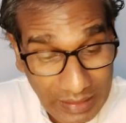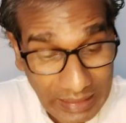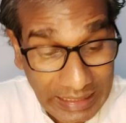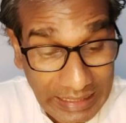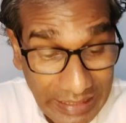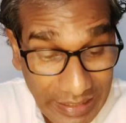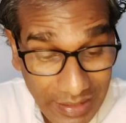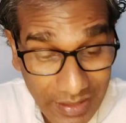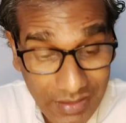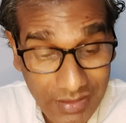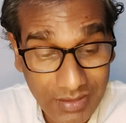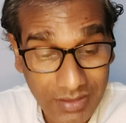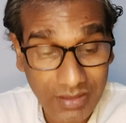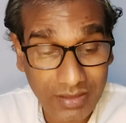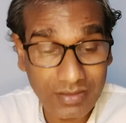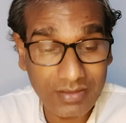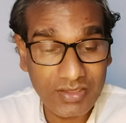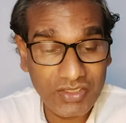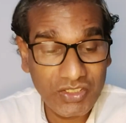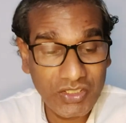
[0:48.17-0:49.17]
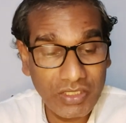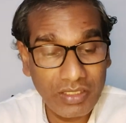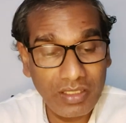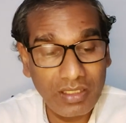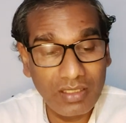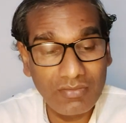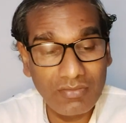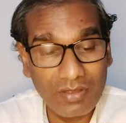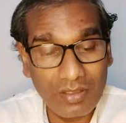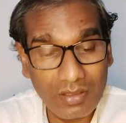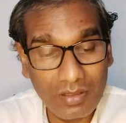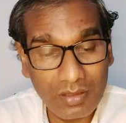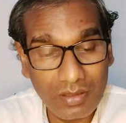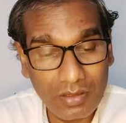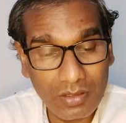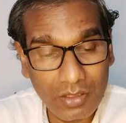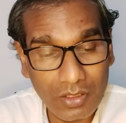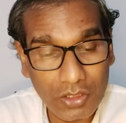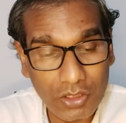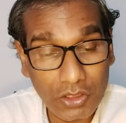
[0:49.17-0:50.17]
increase in sea level
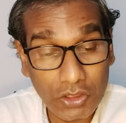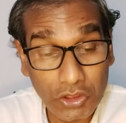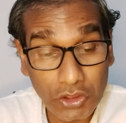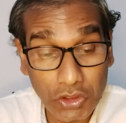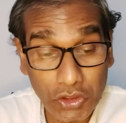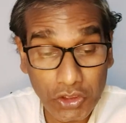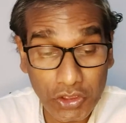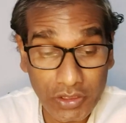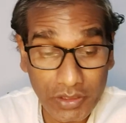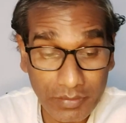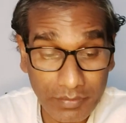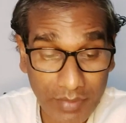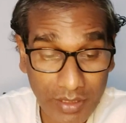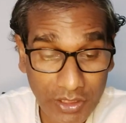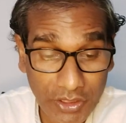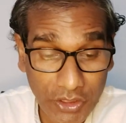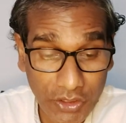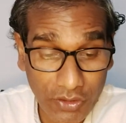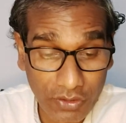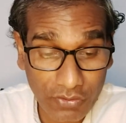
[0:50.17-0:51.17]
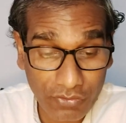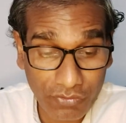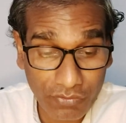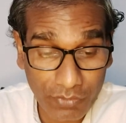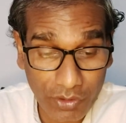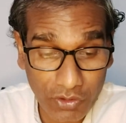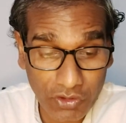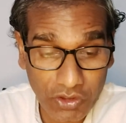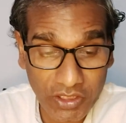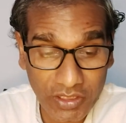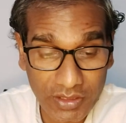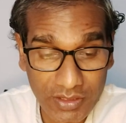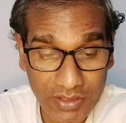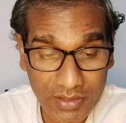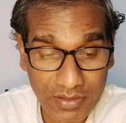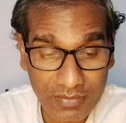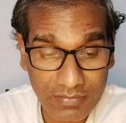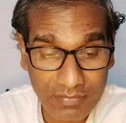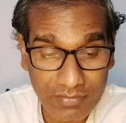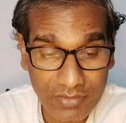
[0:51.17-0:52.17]
due to the melting of
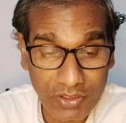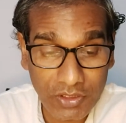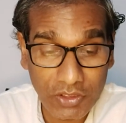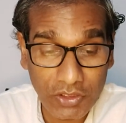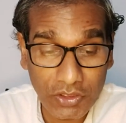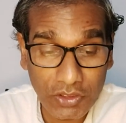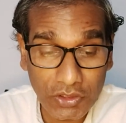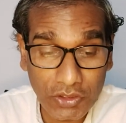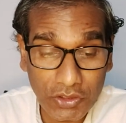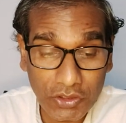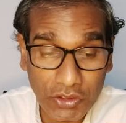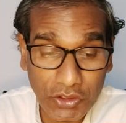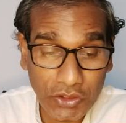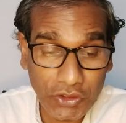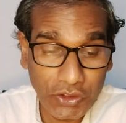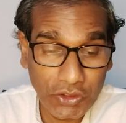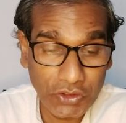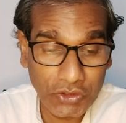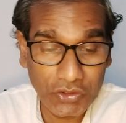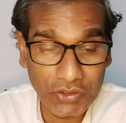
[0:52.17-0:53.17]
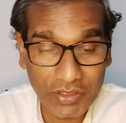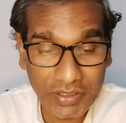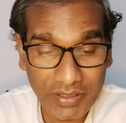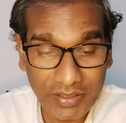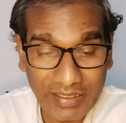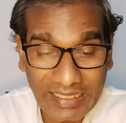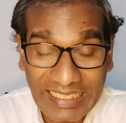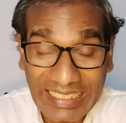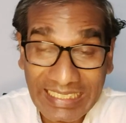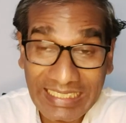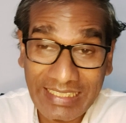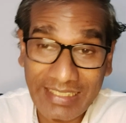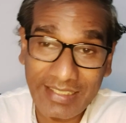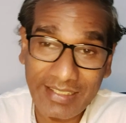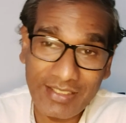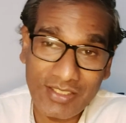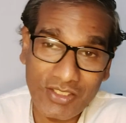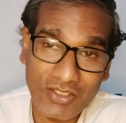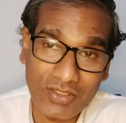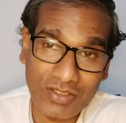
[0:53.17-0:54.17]
mountains due to the
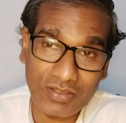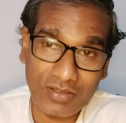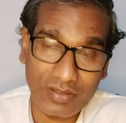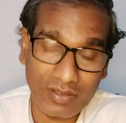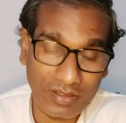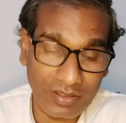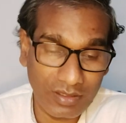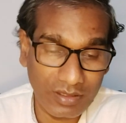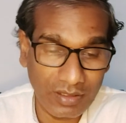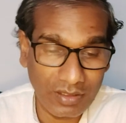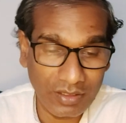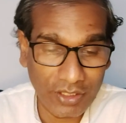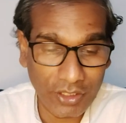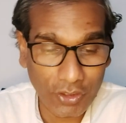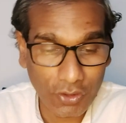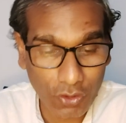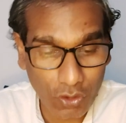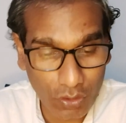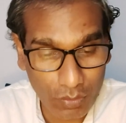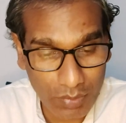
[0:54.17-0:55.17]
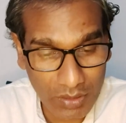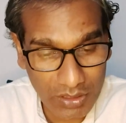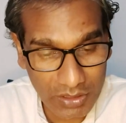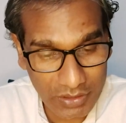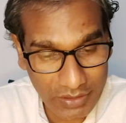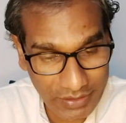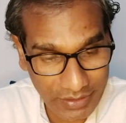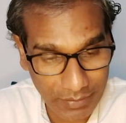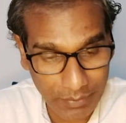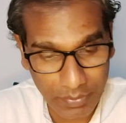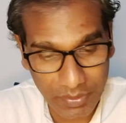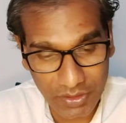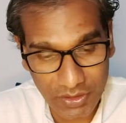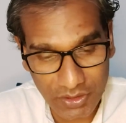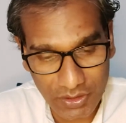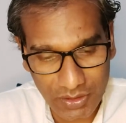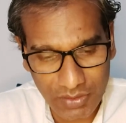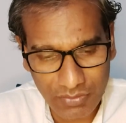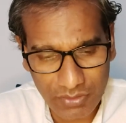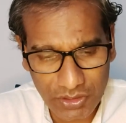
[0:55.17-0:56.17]
increase in the global
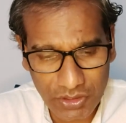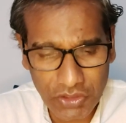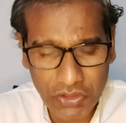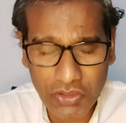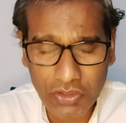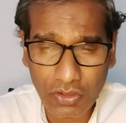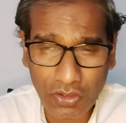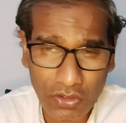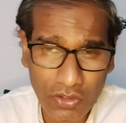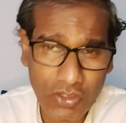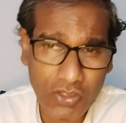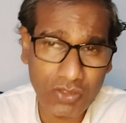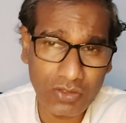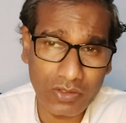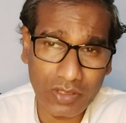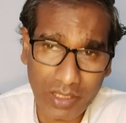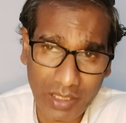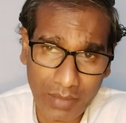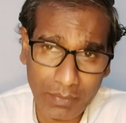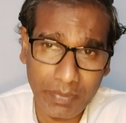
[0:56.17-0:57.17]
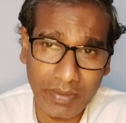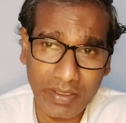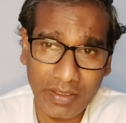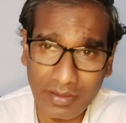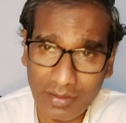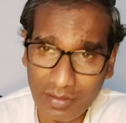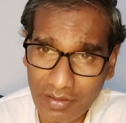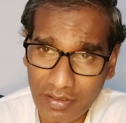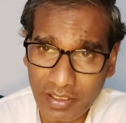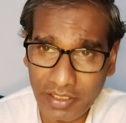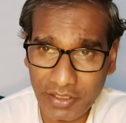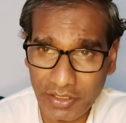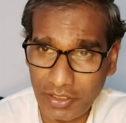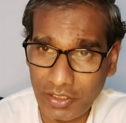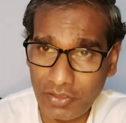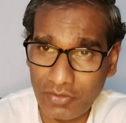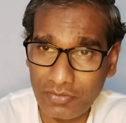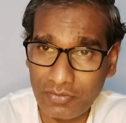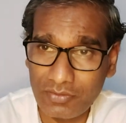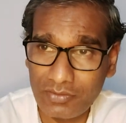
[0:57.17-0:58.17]
temperature, which is also happening right
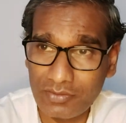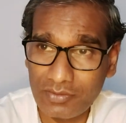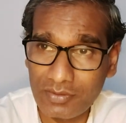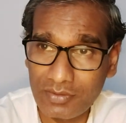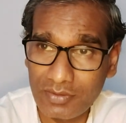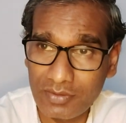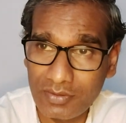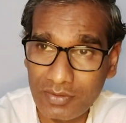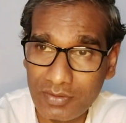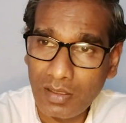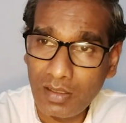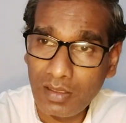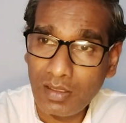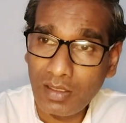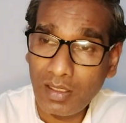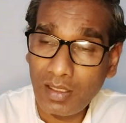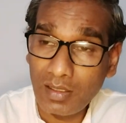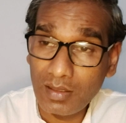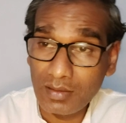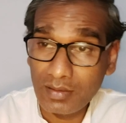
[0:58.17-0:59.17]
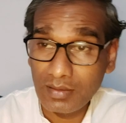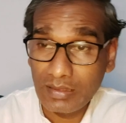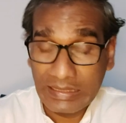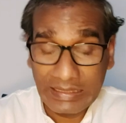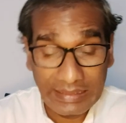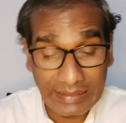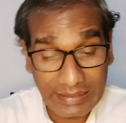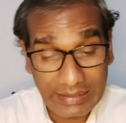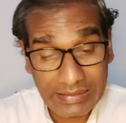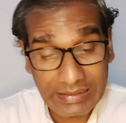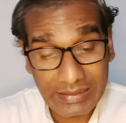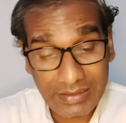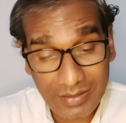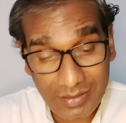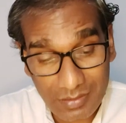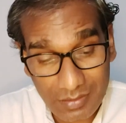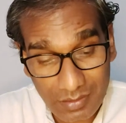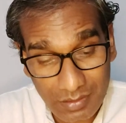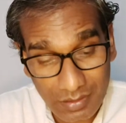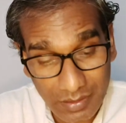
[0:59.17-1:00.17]
now. And
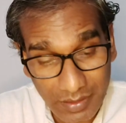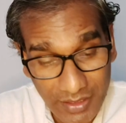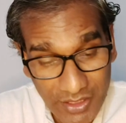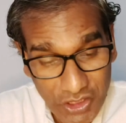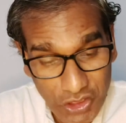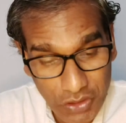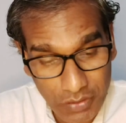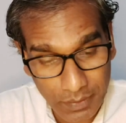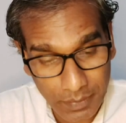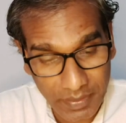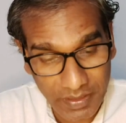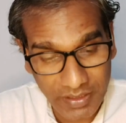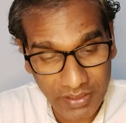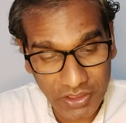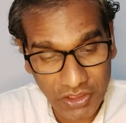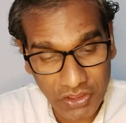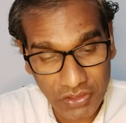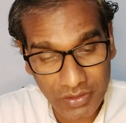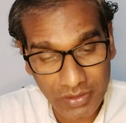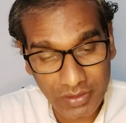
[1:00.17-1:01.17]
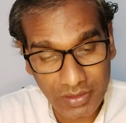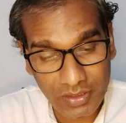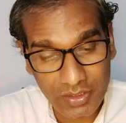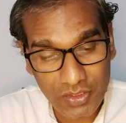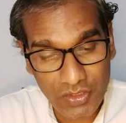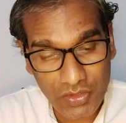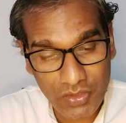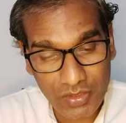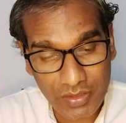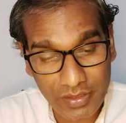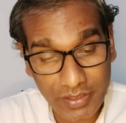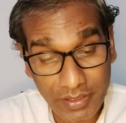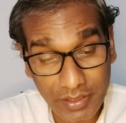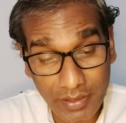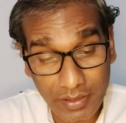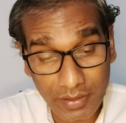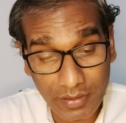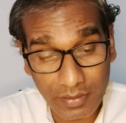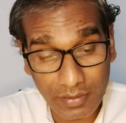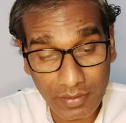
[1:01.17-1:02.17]
his next prediction is
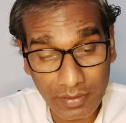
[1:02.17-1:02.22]
the